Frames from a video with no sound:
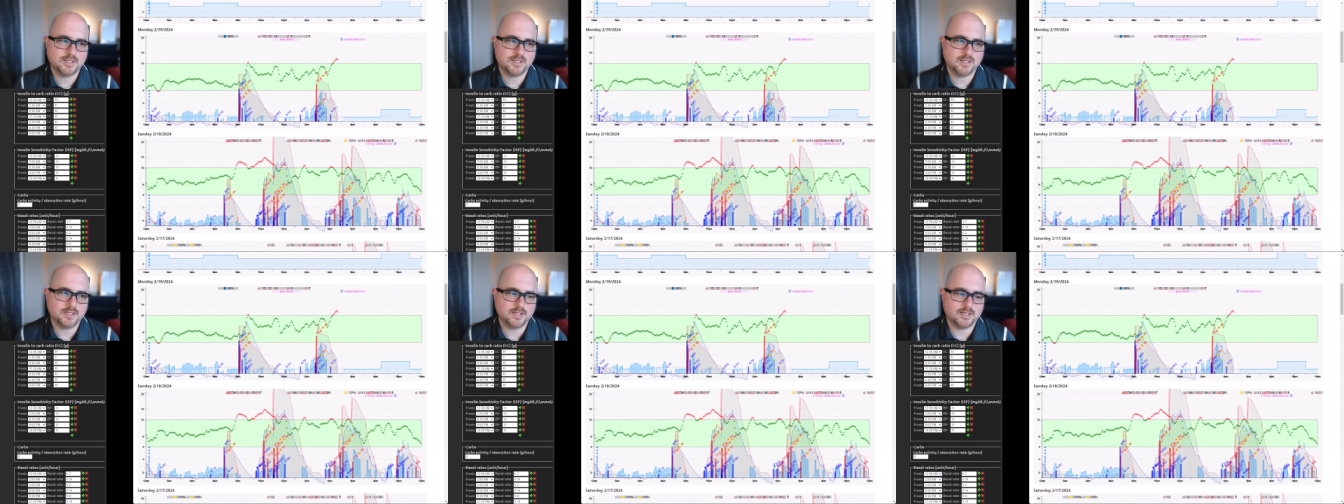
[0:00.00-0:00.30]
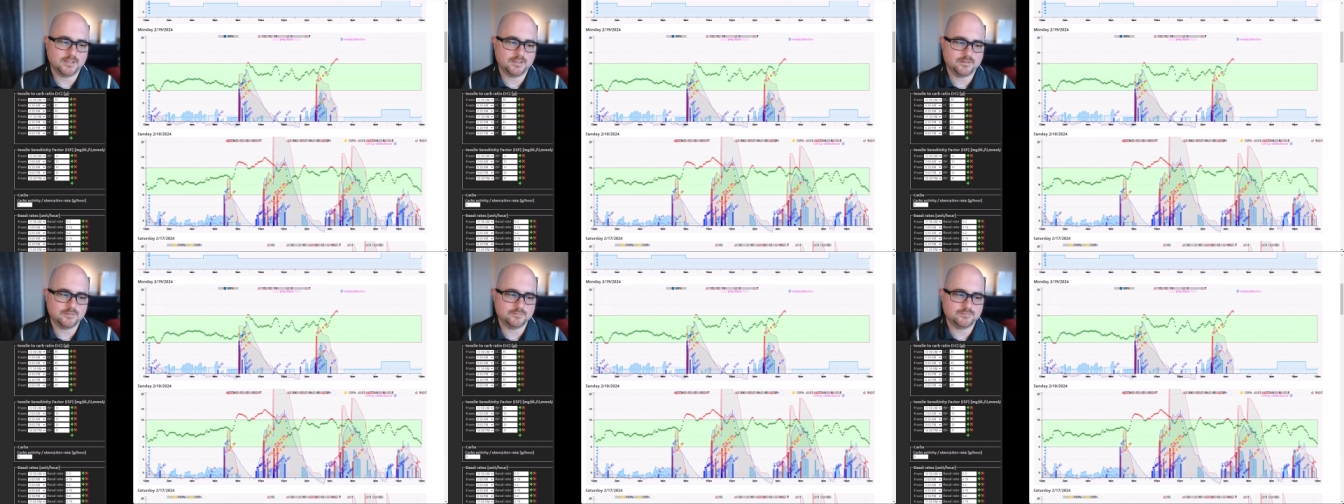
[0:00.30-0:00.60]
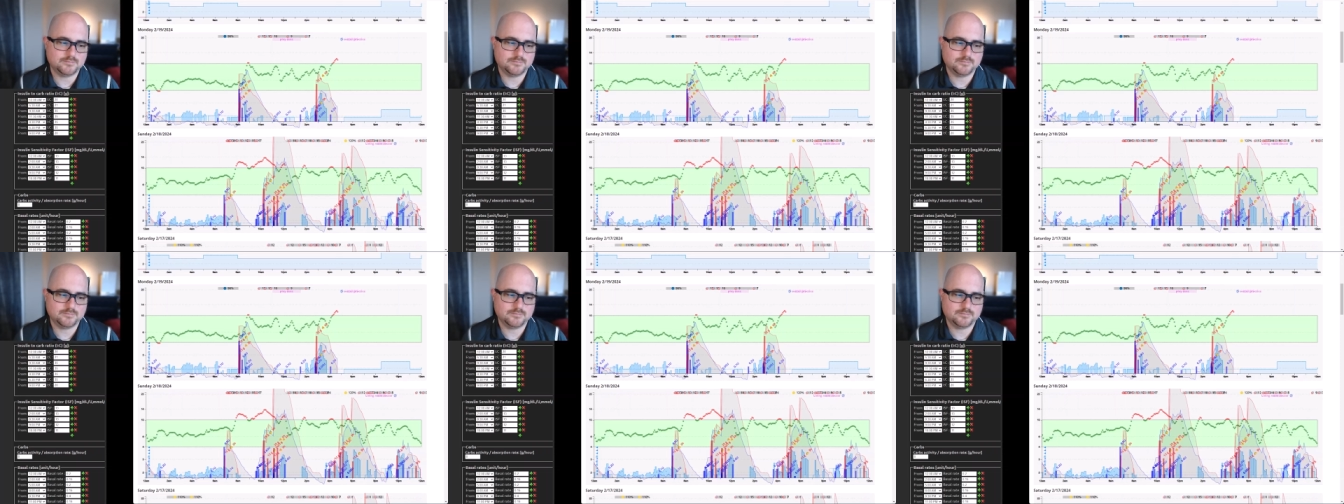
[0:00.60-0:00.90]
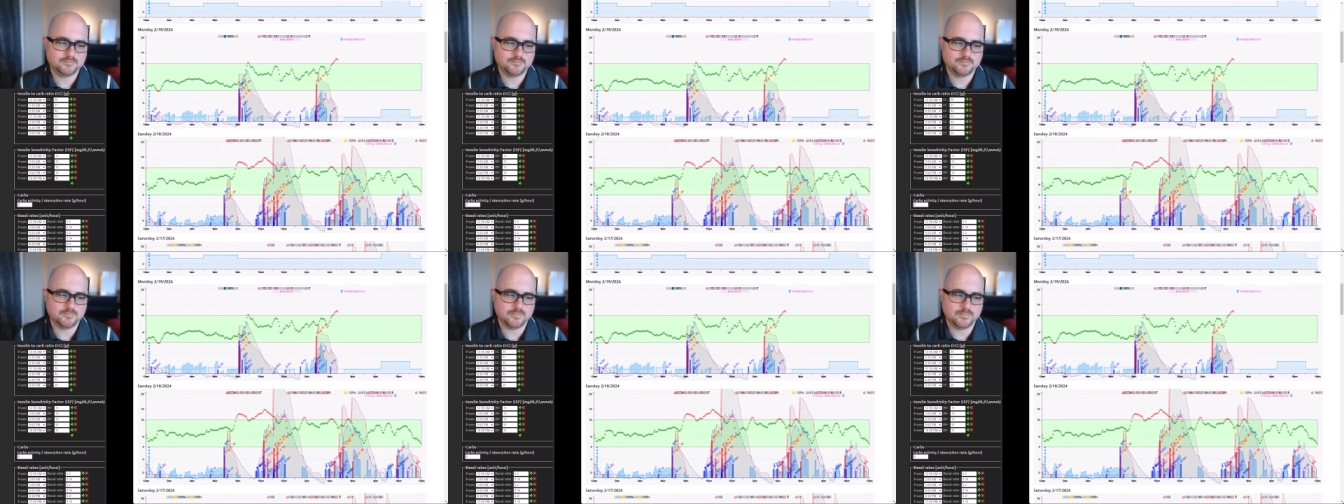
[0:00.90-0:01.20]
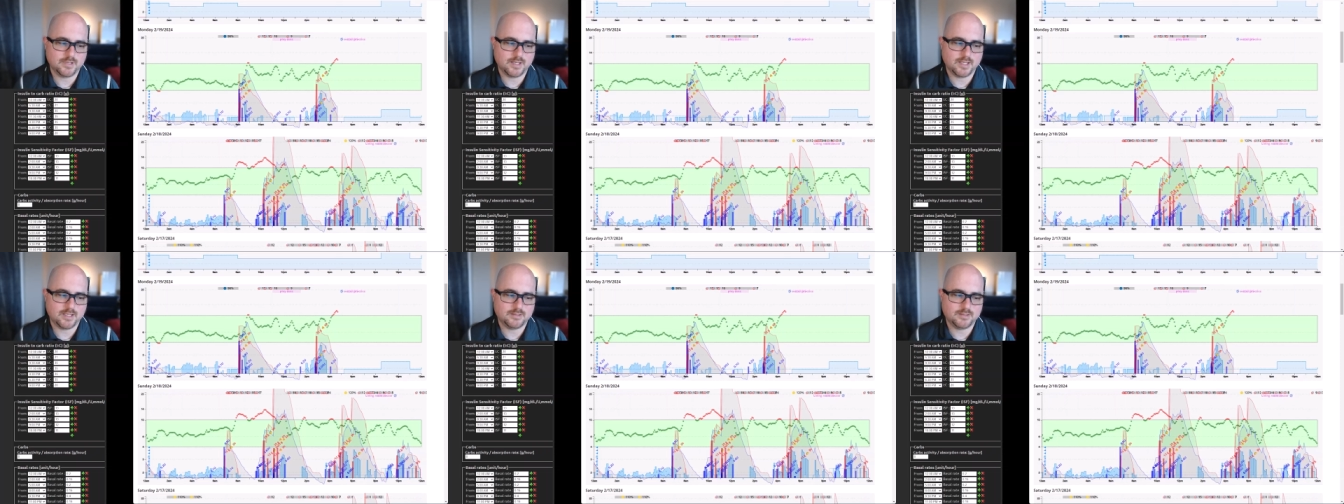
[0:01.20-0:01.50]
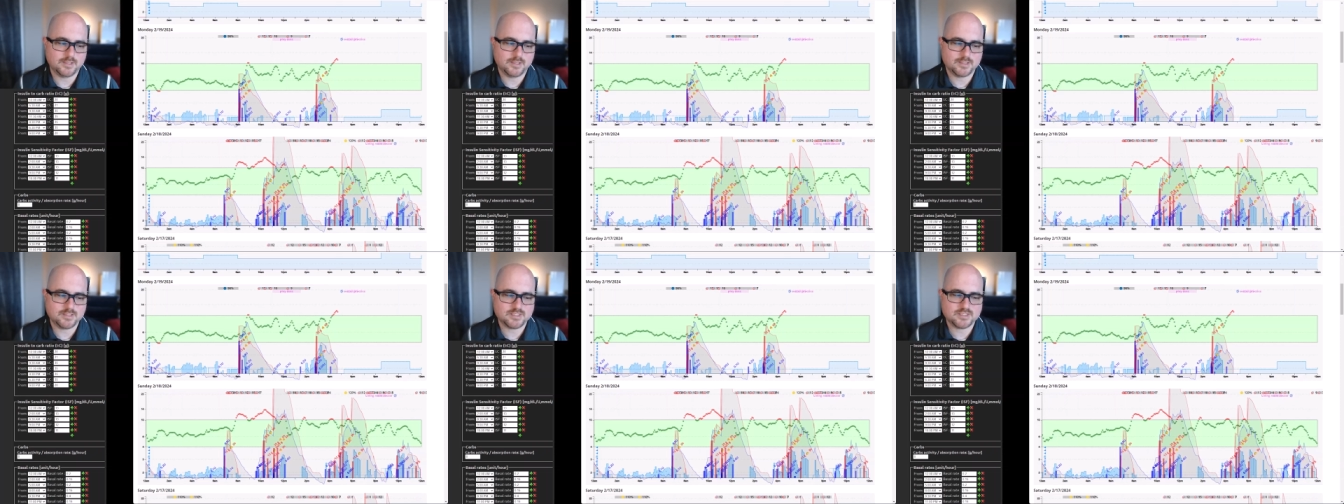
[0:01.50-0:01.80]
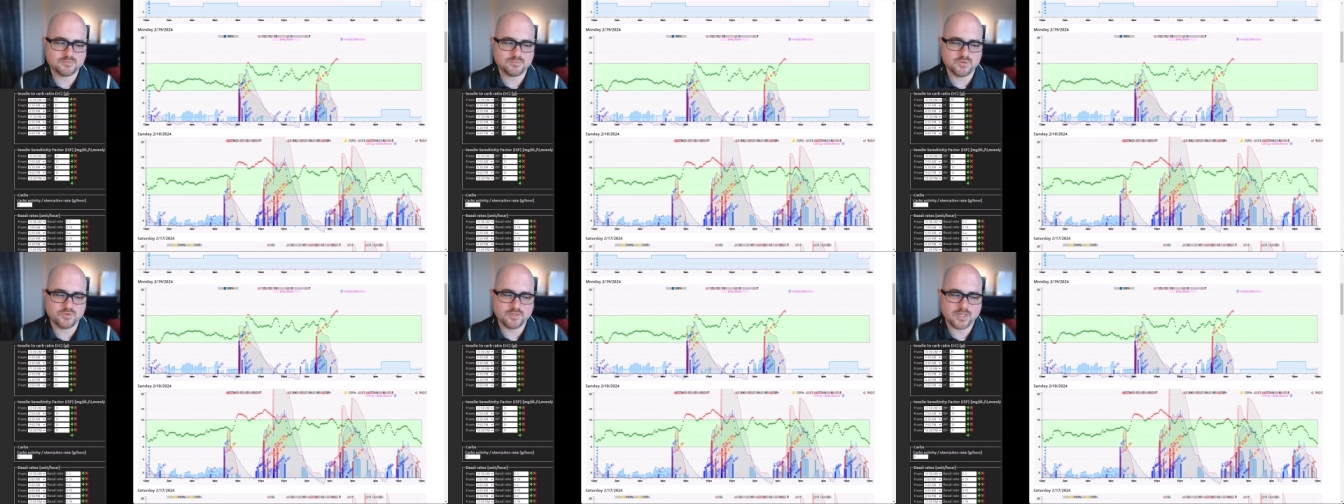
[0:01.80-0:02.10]
Um and then
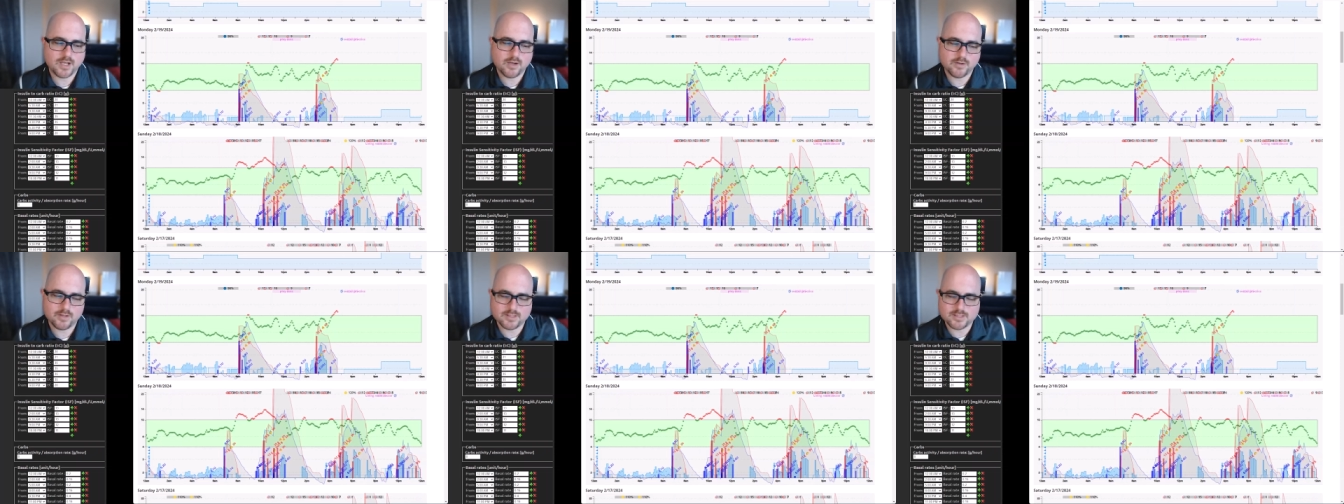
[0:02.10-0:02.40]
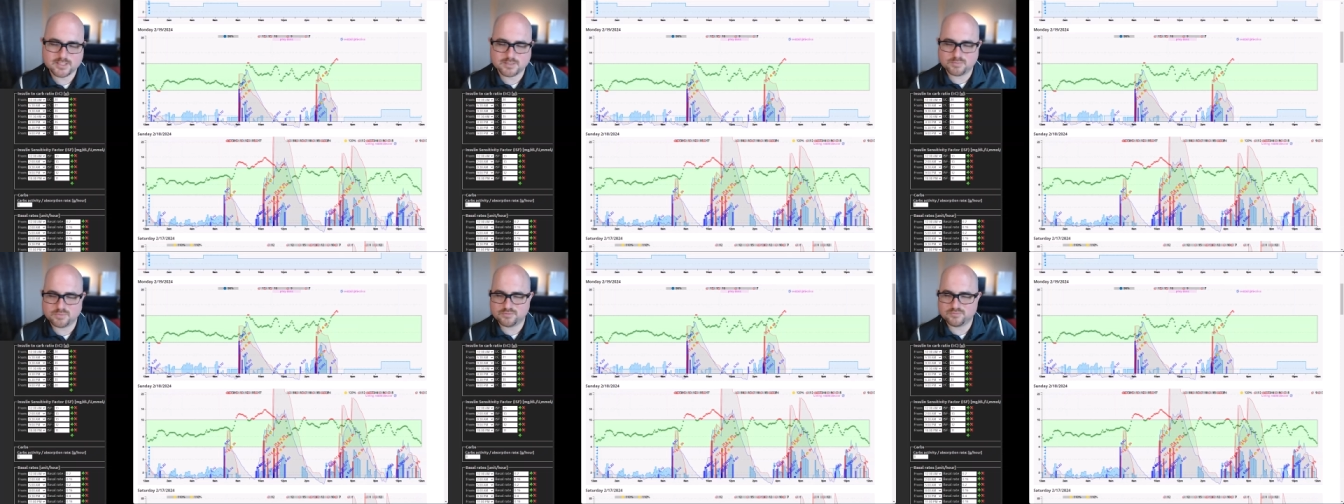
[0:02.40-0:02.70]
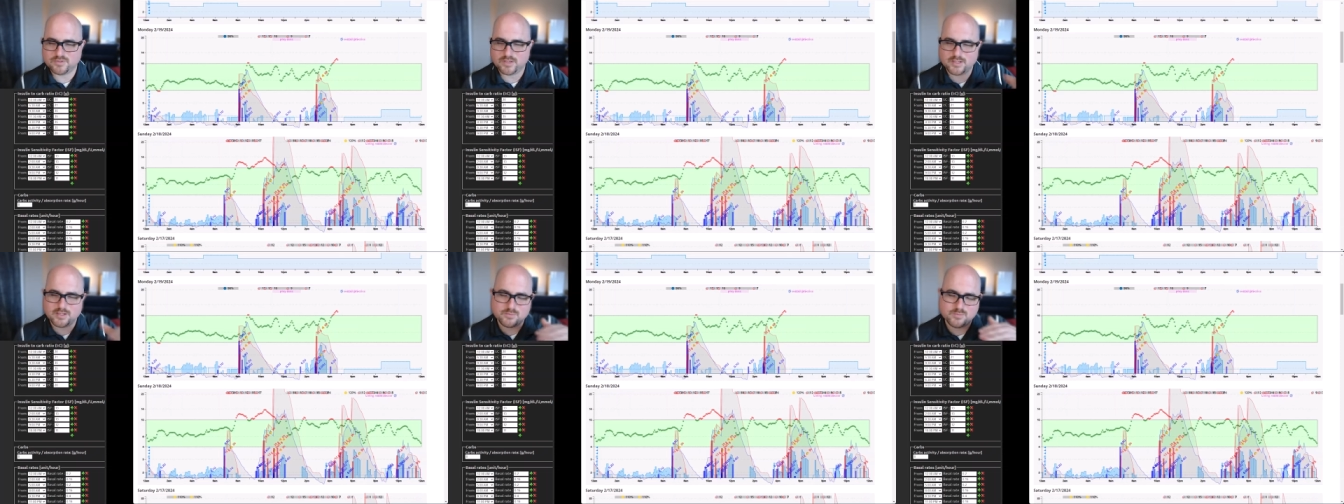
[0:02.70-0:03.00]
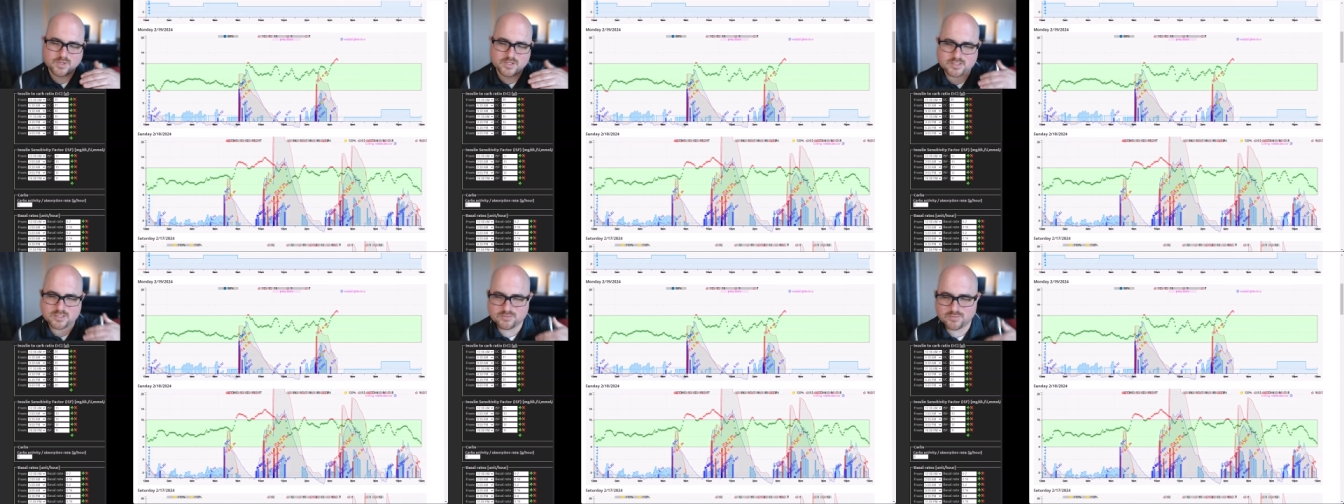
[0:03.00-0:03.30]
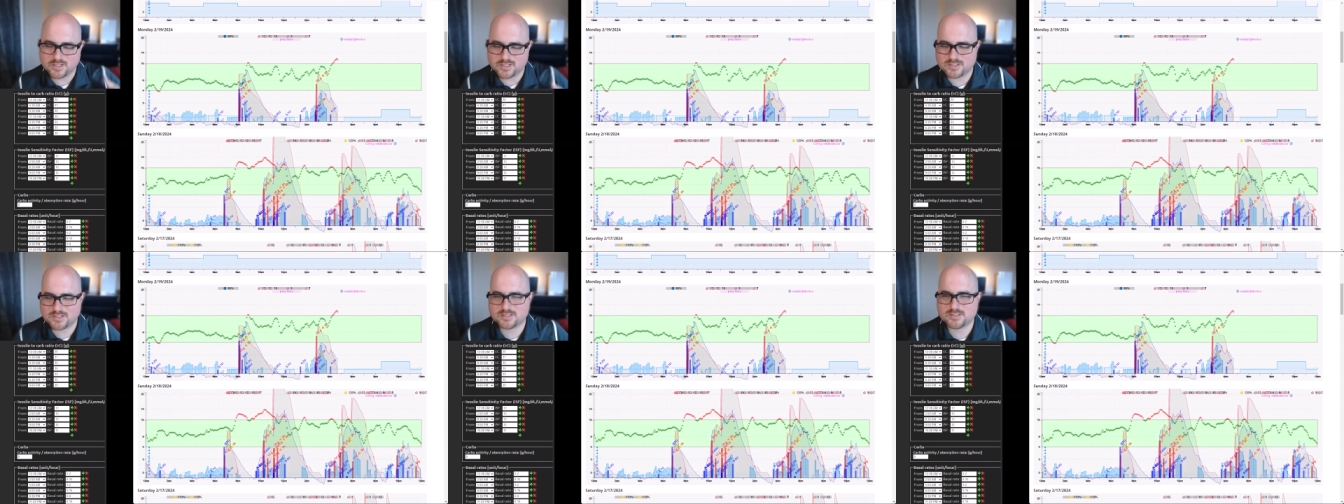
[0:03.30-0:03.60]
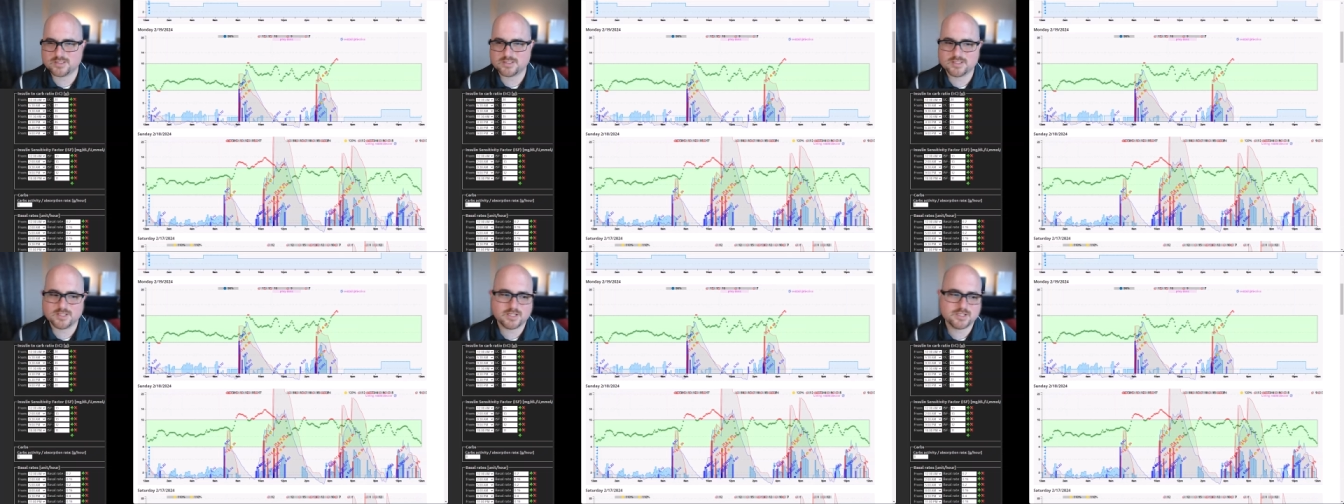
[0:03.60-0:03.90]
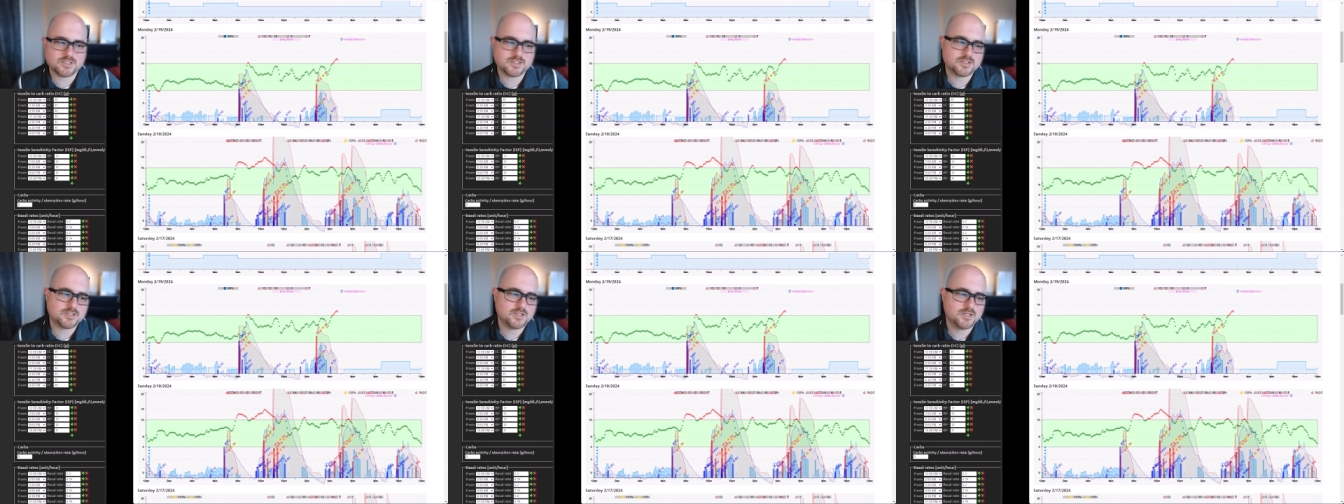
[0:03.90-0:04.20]
smooth out and simplify your basal rates just a
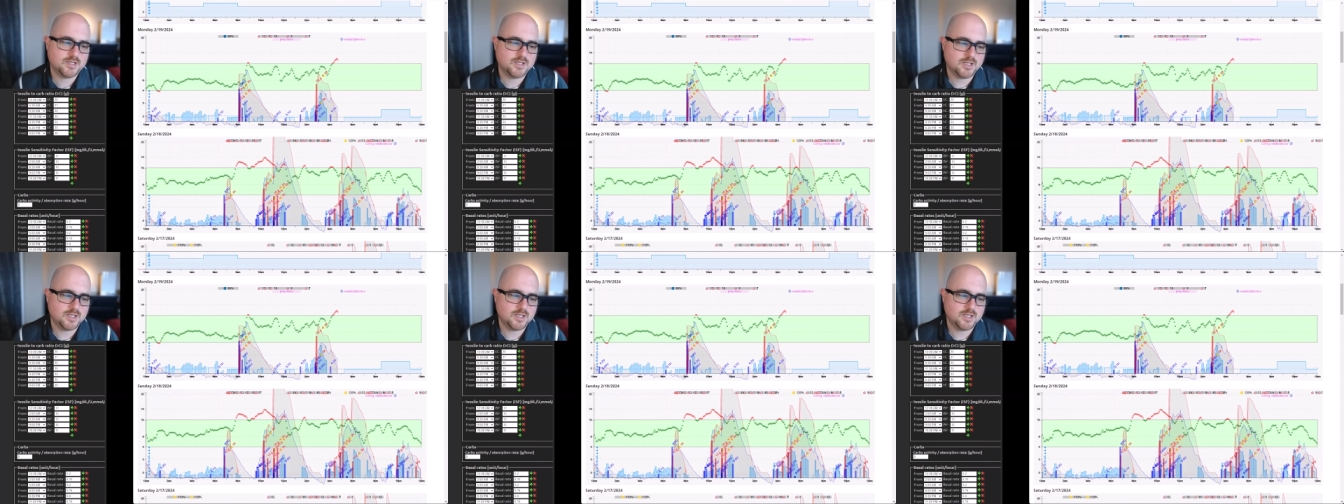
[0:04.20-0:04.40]
touch.